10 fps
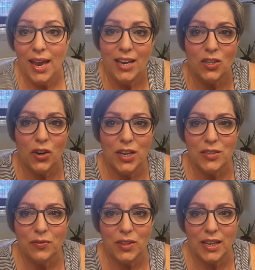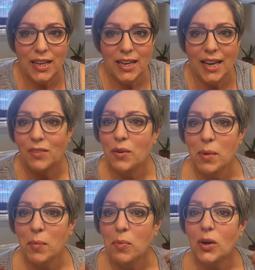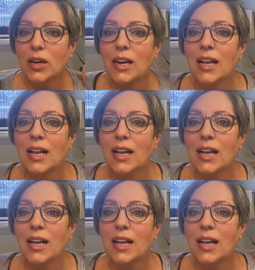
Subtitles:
age gracefully, and remember,